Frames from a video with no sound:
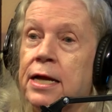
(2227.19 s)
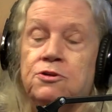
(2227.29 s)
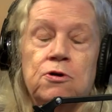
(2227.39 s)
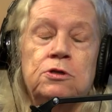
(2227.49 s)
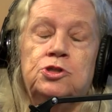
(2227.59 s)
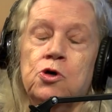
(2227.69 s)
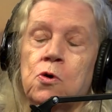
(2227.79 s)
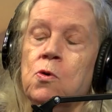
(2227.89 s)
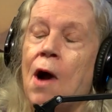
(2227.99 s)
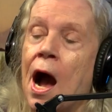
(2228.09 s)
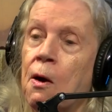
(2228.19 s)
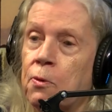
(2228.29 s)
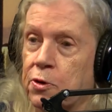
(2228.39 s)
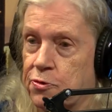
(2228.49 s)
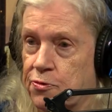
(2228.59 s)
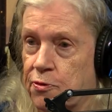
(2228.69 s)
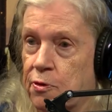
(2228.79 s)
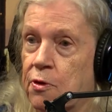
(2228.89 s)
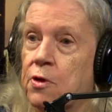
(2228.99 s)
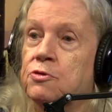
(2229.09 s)
It took two hours
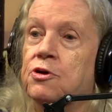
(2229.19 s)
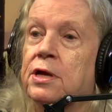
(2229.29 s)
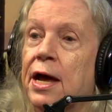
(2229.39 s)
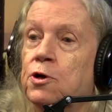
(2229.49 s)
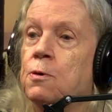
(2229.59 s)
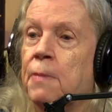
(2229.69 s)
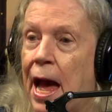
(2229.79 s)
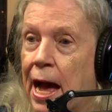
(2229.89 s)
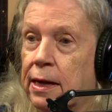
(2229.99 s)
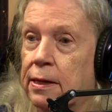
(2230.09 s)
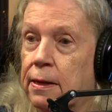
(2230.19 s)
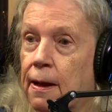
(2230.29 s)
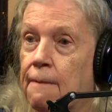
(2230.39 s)
to get her back,